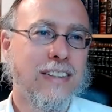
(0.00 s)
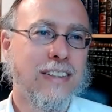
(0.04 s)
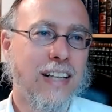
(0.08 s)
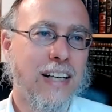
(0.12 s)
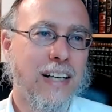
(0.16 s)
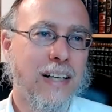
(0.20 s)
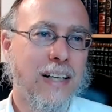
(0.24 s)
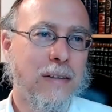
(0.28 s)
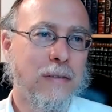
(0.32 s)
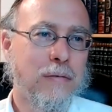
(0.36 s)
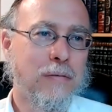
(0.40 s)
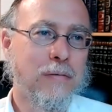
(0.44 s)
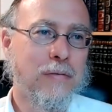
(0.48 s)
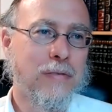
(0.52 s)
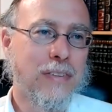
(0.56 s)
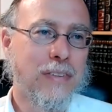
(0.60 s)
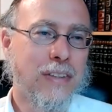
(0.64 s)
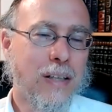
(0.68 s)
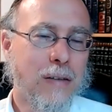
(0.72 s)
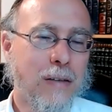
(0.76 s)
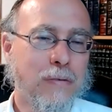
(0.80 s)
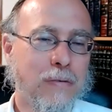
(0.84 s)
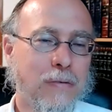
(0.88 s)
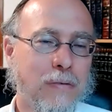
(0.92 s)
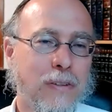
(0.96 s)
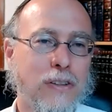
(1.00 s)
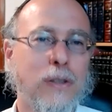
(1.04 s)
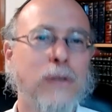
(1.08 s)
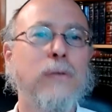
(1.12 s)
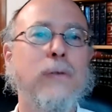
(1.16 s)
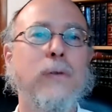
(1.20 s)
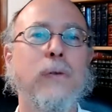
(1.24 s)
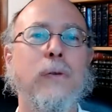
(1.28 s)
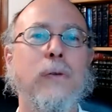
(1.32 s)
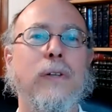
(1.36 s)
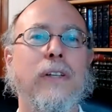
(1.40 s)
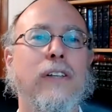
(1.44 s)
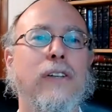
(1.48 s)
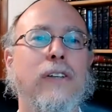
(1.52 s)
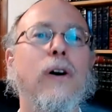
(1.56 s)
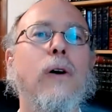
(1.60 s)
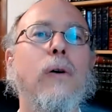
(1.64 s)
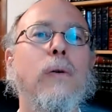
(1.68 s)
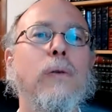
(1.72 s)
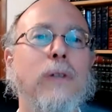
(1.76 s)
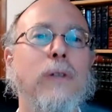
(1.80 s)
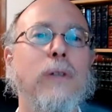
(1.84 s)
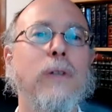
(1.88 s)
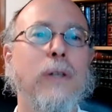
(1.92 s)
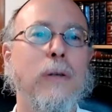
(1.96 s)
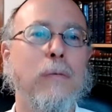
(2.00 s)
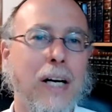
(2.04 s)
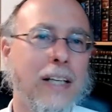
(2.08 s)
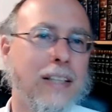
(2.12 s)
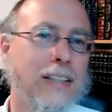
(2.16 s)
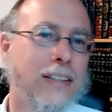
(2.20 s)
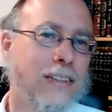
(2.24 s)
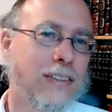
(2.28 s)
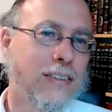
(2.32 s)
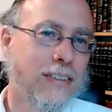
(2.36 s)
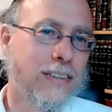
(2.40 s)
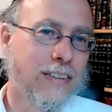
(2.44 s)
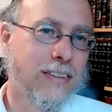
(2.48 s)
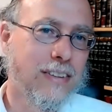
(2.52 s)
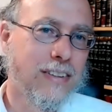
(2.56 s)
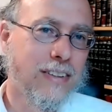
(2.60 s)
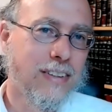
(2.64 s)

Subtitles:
come to terms with our own demise.